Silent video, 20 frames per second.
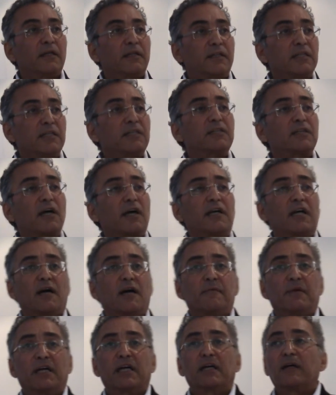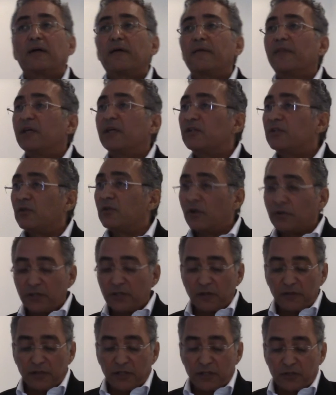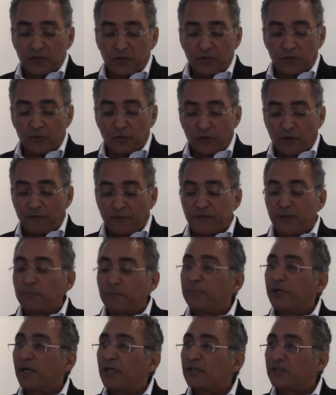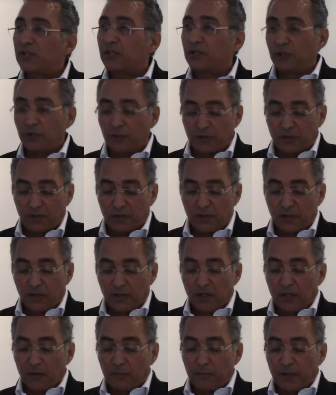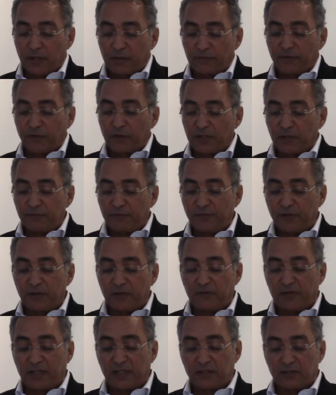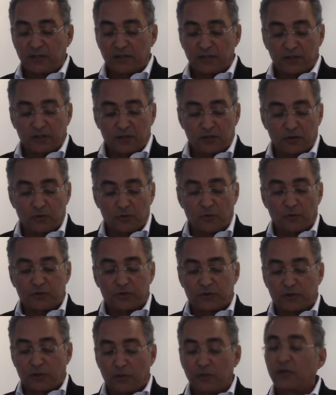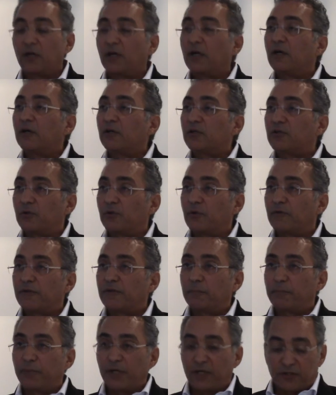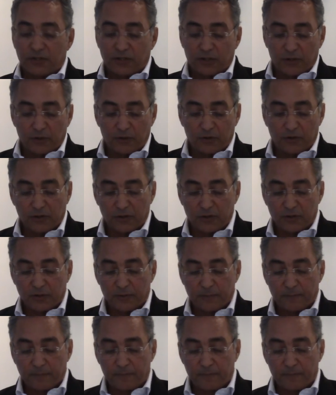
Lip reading: This dynamic is not only true of the persecuted, but for different reasons it is also true of the persecutors.